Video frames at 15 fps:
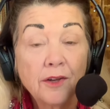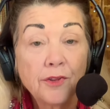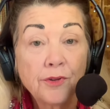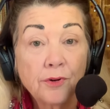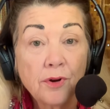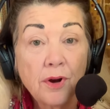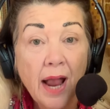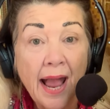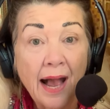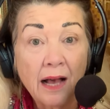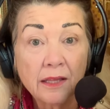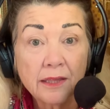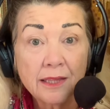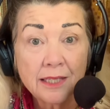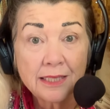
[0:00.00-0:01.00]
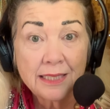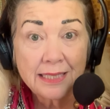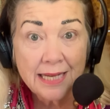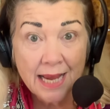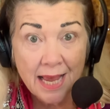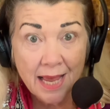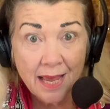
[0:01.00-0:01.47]
throughout the
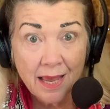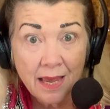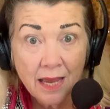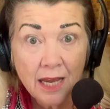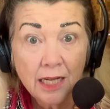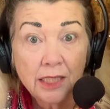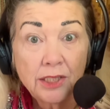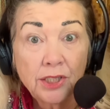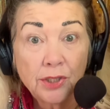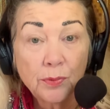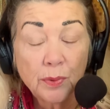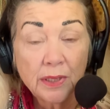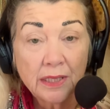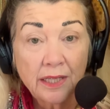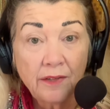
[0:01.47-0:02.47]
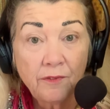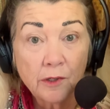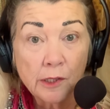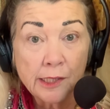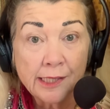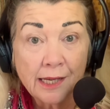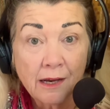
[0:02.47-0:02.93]
day to relieve
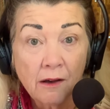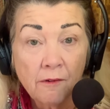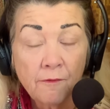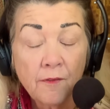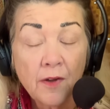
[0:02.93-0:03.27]
yourself,